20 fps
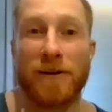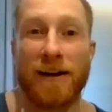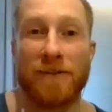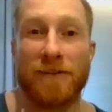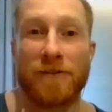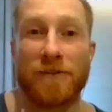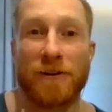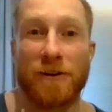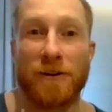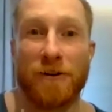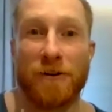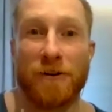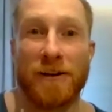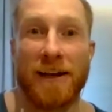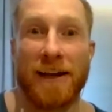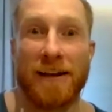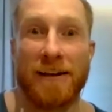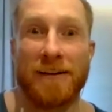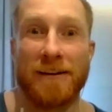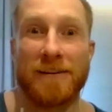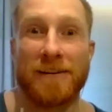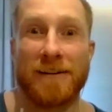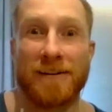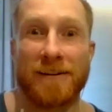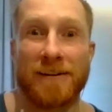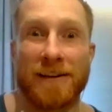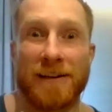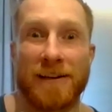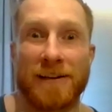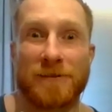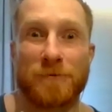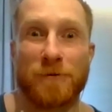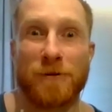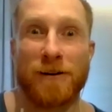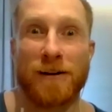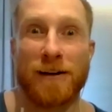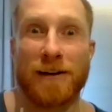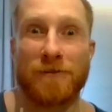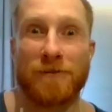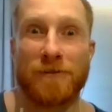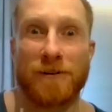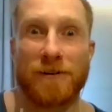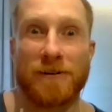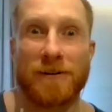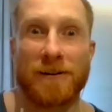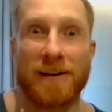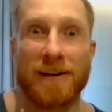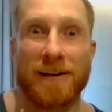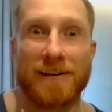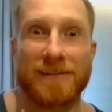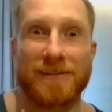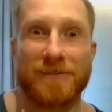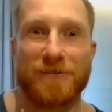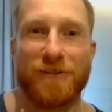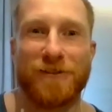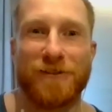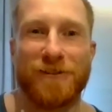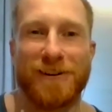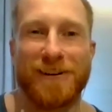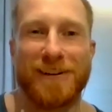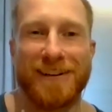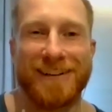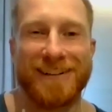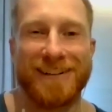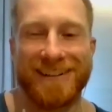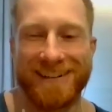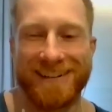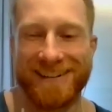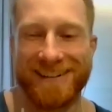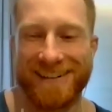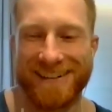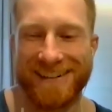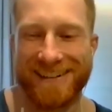I haven't learned anything, and that's why I haven't got an answer for me.